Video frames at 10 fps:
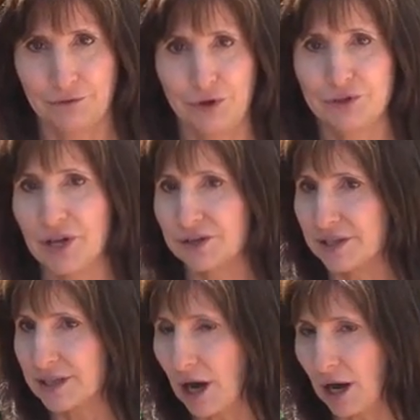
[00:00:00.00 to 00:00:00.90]

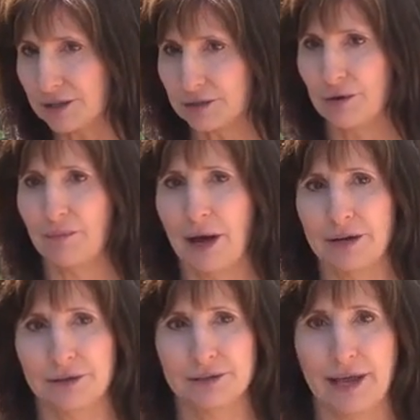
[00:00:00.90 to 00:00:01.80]
Fructose is also a
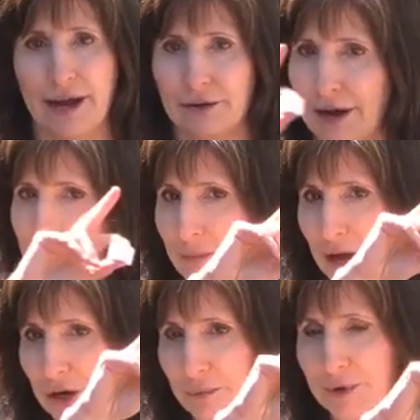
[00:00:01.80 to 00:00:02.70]
monosaccharide,
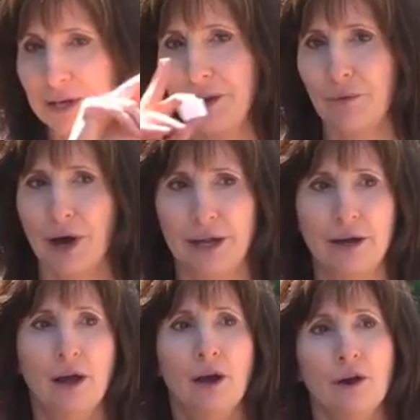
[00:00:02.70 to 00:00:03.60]
mono meaning
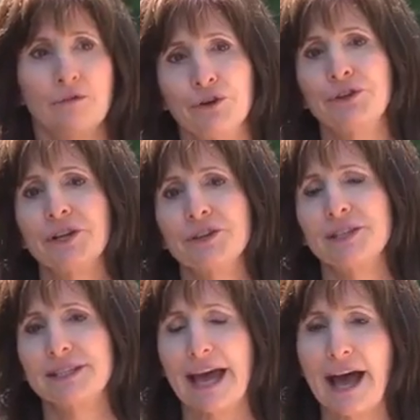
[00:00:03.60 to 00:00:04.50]
one.
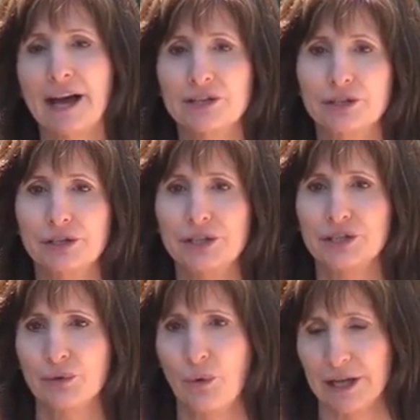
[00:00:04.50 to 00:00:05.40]
Fructose is
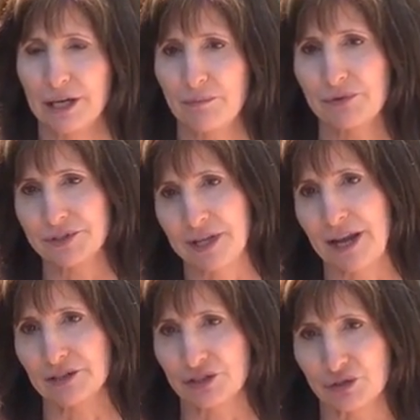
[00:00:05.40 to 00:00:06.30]
actually
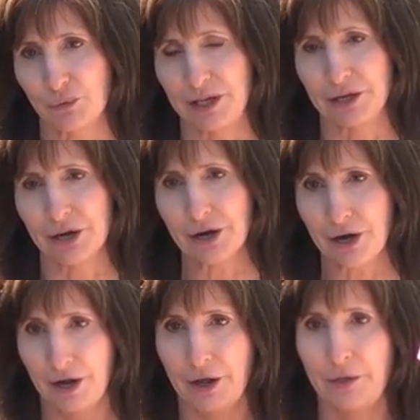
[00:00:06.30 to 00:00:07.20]
20% sweeter
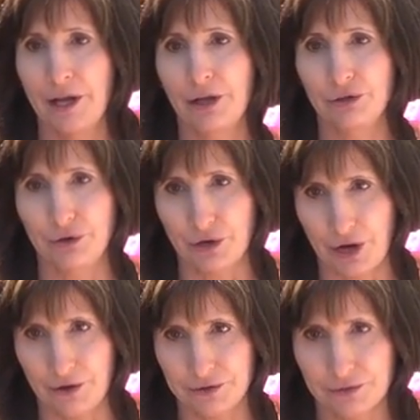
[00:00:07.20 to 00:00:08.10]
than
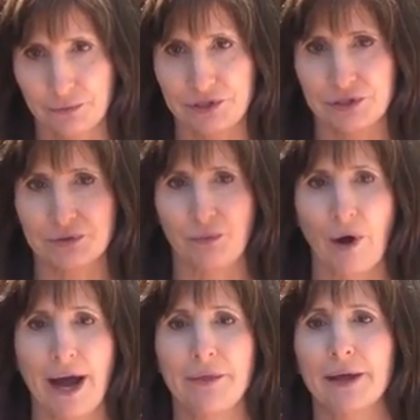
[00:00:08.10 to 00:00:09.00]
glucose, which is
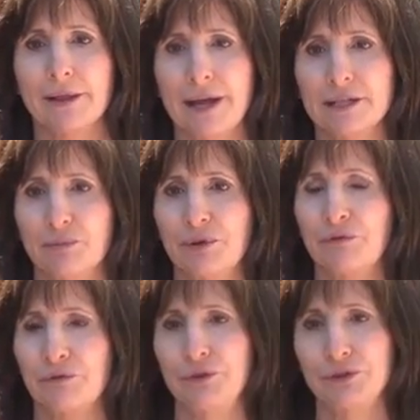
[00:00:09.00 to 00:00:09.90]
why they like to put
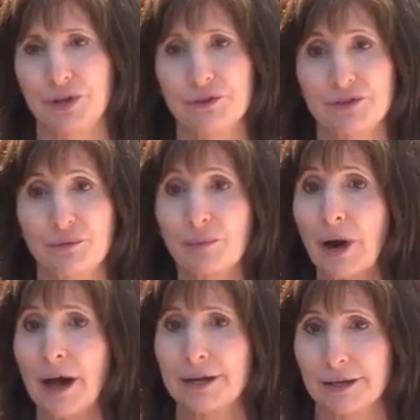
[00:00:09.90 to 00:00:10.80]
fructose in
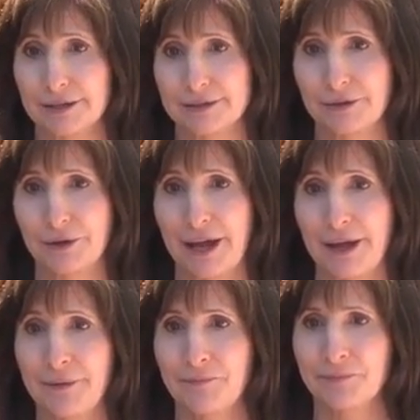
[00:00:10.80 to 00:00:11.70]
products, okay?